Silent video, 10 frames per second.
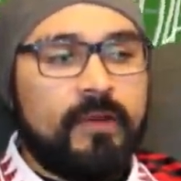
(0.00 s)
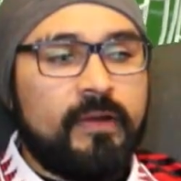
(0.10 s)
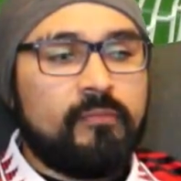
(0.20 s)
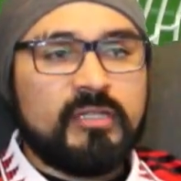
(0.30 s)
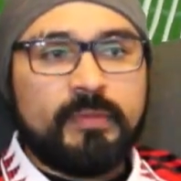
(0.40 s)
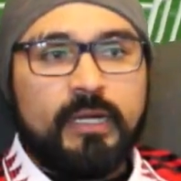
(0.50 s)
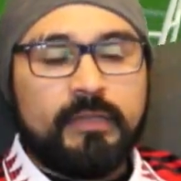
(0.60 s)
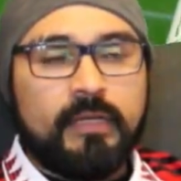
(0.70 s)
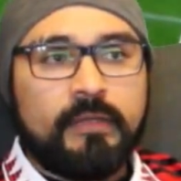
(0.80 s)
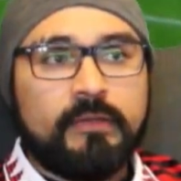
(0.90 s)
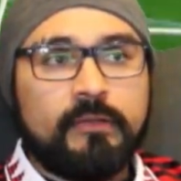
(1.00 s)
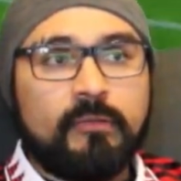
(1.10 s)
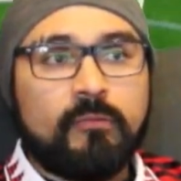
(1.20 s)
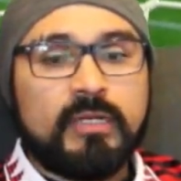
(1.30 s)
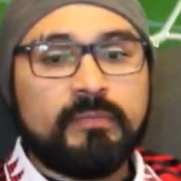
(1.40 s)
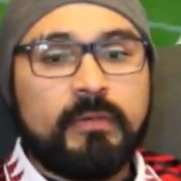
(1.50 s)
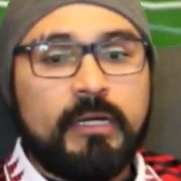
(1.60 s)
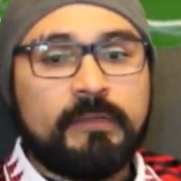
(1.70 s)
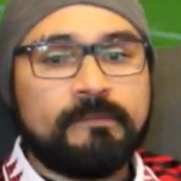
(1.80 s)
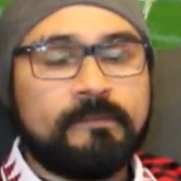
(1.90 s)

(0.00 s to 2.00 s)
five points behind uh, the number one spot.